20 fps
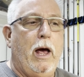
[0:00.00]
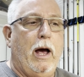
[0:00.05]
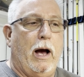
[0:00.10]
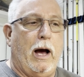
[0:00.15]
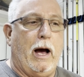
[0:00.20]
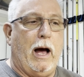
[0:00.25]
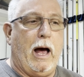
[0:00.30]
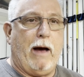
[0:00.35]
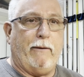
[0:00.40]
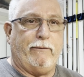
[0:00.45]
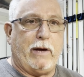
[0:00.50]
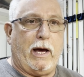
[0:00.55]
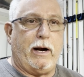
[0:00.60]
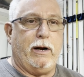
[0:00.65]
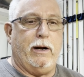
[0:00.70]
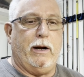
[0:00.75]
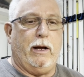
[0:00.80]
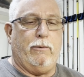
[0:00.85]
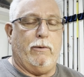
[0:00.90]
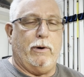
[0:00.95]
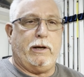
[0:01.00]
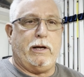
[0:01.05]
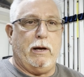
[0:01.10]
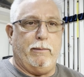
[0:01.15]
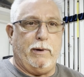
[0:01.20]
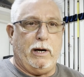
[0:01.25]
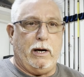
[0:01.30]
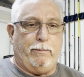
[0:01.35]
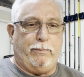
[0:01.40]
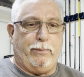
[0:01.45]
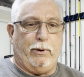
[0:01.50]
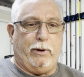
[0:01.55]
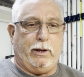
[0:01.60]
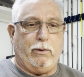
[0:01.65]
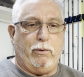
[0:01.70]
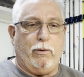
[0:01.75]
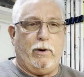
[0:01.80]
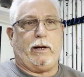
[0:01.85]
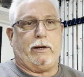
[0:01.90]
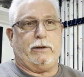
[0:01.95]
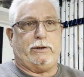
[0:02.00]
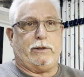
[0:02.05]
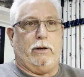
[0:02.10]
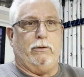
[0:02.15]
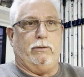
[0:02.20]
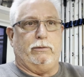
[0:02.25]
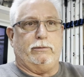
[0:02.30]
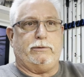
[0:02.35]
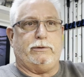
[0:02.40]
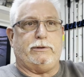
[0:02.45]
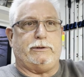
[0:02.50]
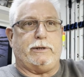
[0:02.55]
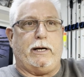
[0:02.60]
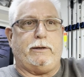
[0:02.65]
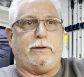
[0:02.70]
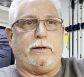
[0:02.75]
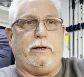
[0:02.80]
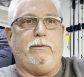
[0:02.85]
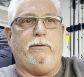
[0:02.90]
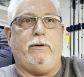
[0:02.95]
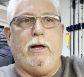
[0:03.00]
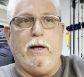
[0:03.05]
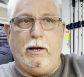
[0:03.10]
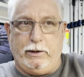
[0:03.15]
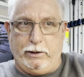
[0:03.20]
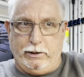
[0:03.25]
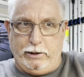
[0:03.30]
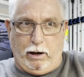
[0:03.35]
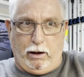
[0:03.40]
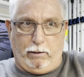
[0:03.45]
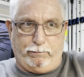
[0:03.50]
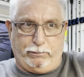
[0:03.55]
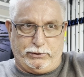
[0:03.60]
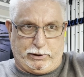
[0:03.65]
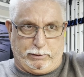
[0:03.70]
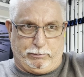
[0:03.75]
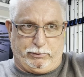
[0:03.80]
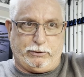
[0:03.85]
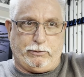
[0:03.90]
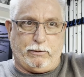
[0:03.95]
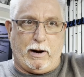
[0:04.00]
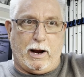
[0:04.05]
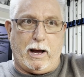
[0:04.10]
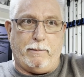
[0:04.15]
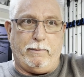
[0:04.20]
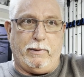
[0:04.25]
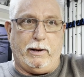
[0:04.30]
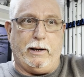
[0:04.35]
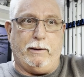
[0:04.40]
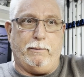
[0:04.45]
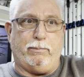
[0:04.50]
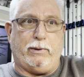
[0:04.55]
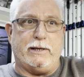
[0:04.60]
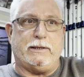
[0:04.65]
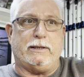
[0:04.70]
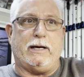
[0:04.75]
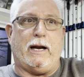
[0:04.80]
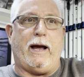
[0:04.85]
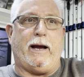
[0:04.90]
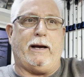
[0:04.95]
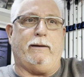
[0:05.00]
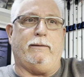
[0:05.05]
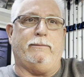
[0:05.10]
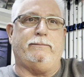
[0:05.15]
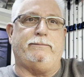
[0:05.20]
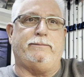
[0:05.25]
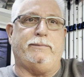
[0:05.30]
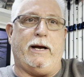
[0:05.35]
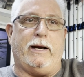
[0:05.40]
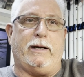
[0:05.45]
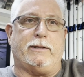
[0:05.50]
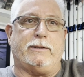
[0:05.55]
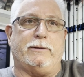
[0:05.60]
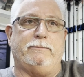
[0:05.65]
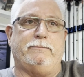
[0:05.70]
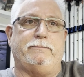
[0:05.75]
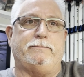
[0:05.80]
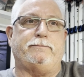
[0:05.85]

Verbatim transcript: Uh, I've got another one coming up pretty quick, so stay tuned. Y'all subscribe and please like. Thanks.